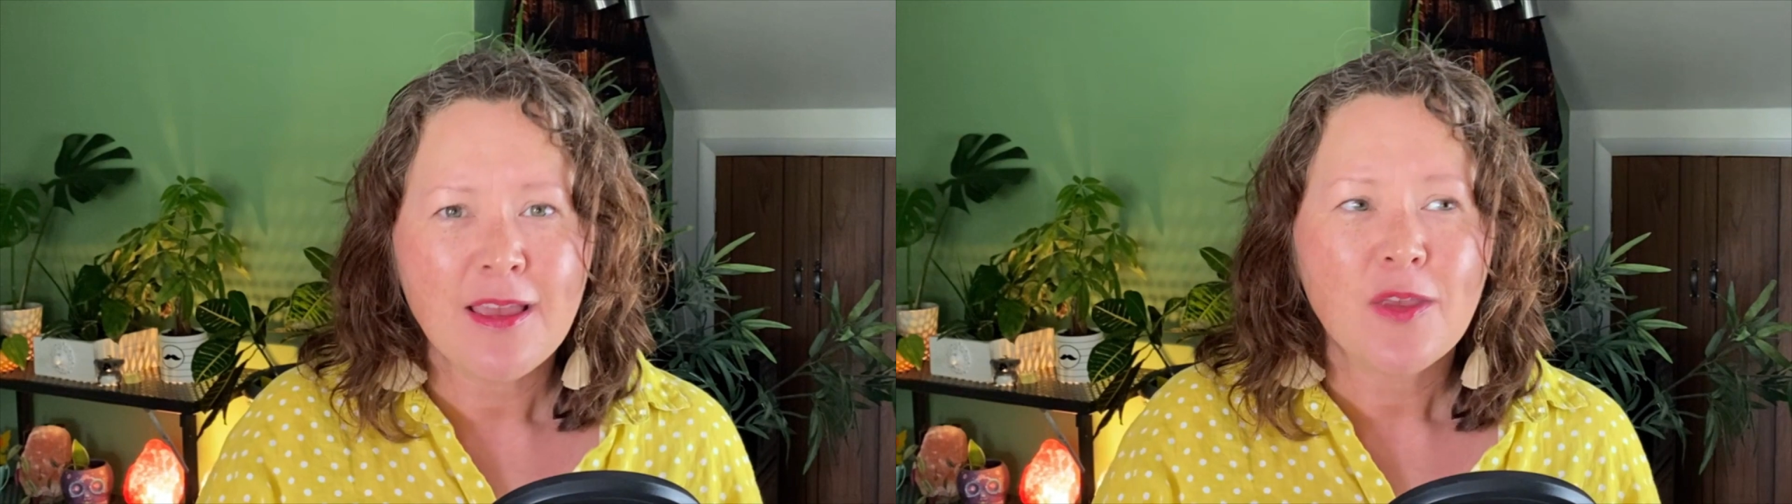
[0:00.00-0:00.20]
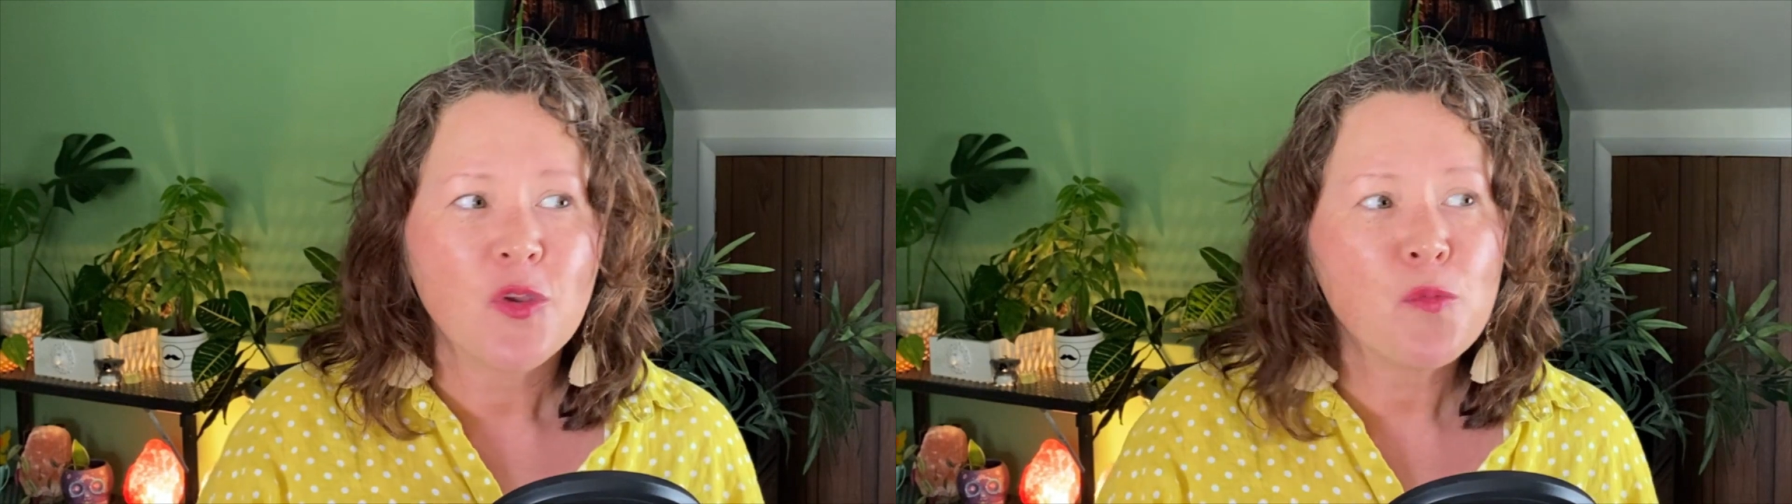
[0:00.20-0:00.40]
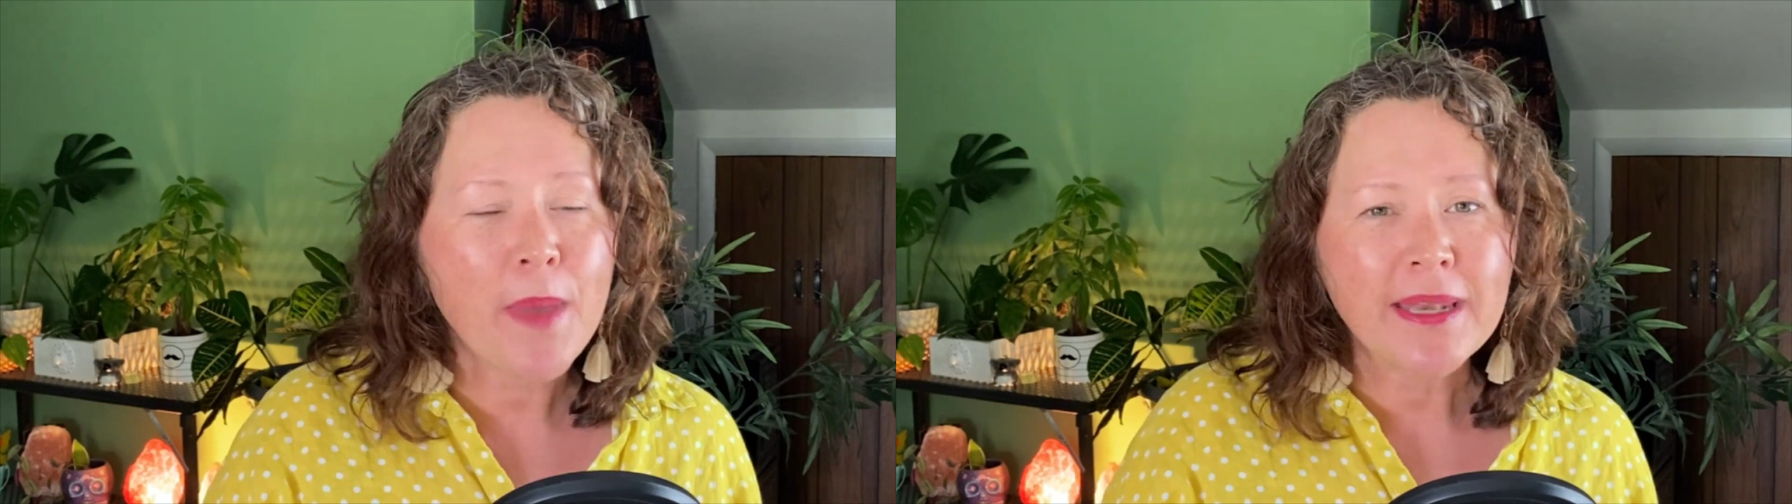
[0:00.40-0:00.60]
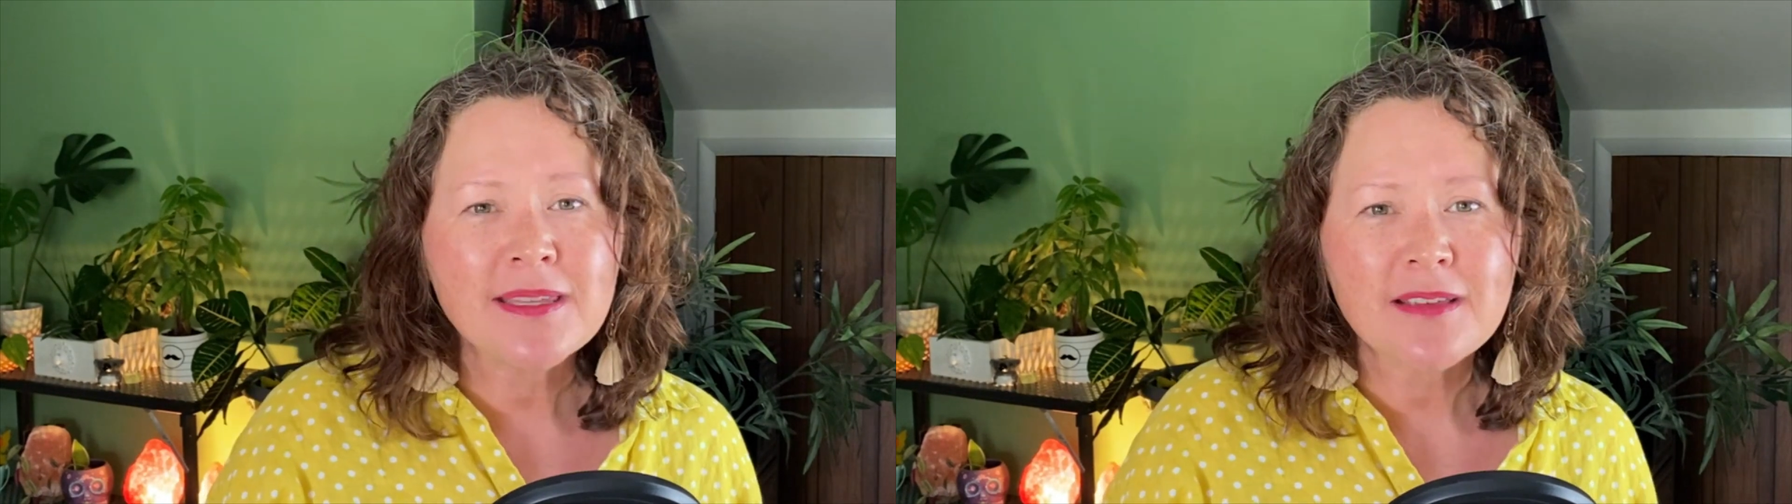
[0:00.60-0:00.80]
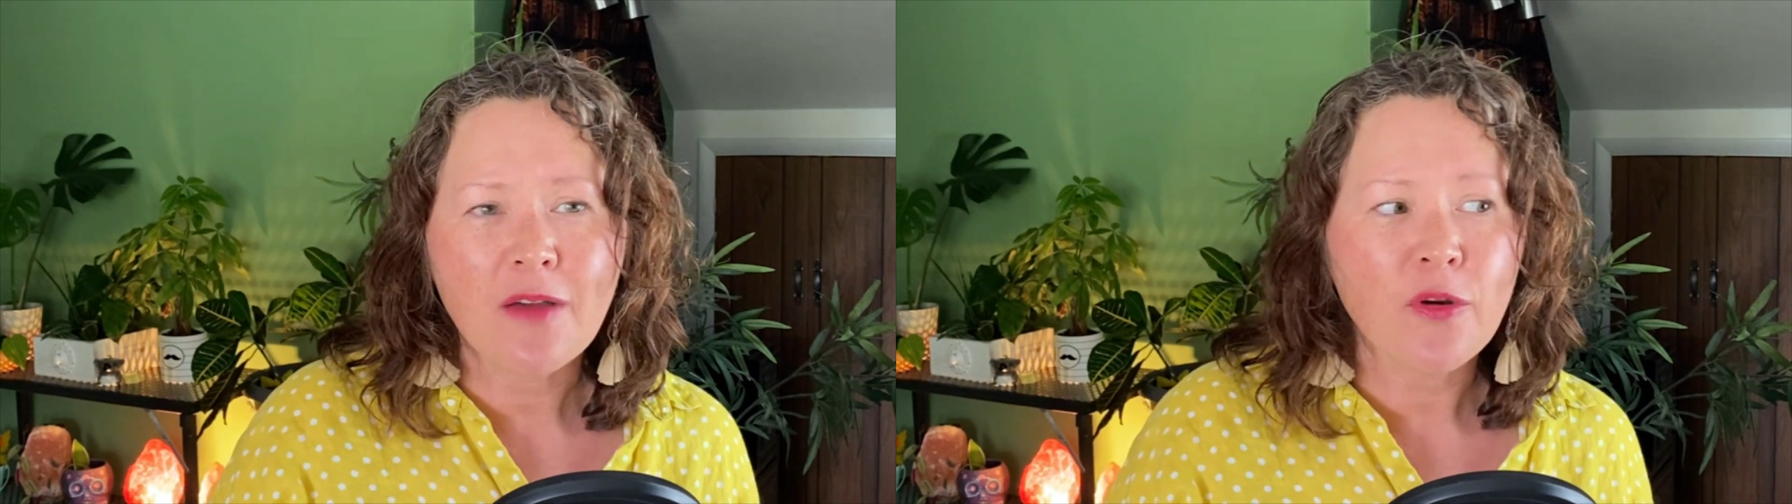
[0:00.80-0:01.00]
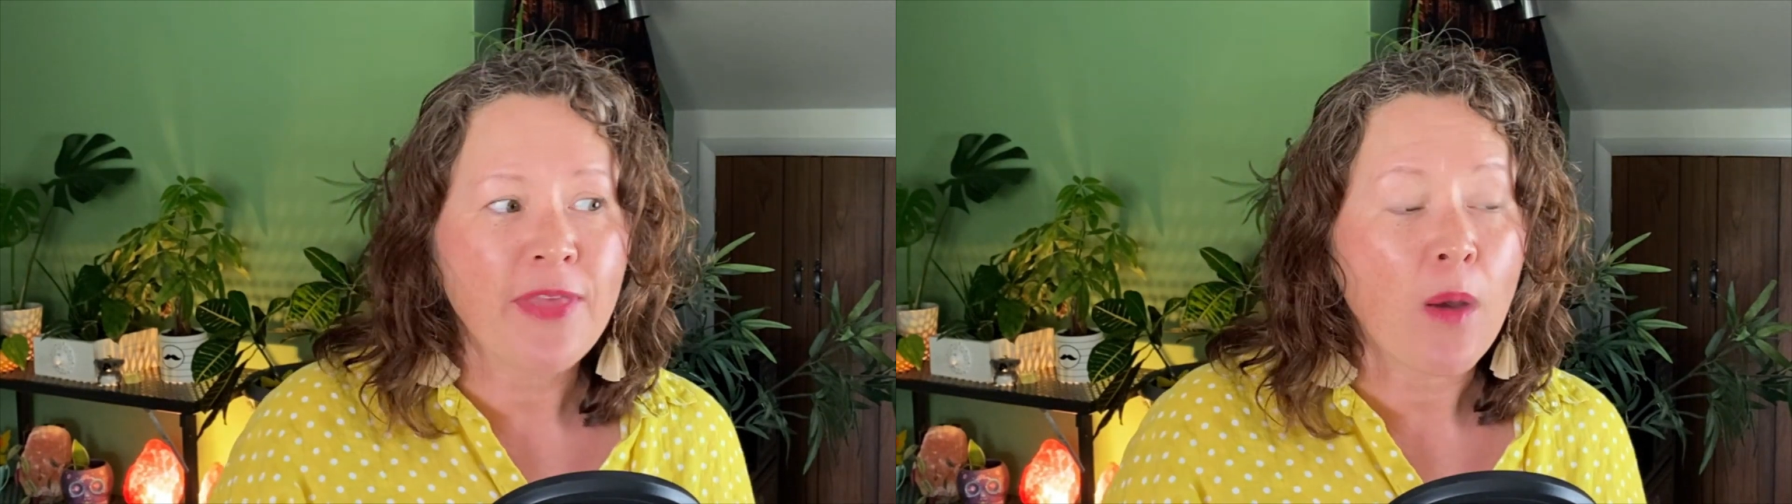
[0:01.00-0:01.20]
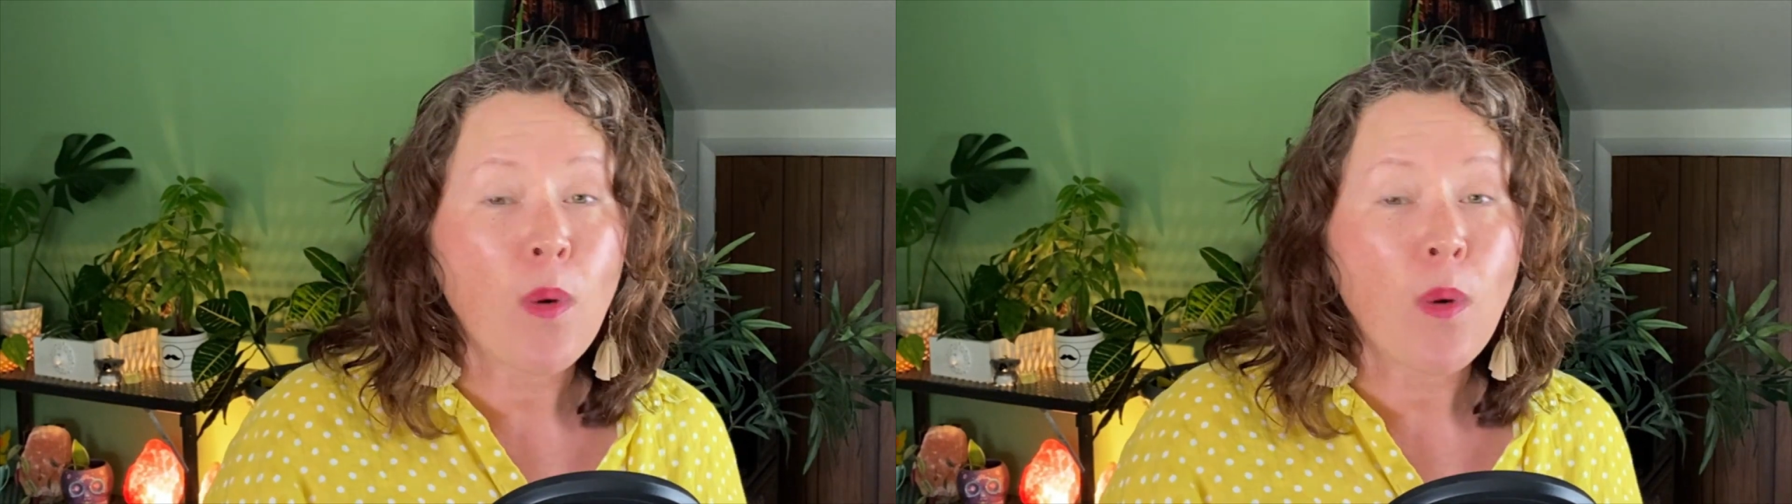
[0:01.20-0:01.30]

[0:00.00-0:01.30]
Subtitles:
you may discover that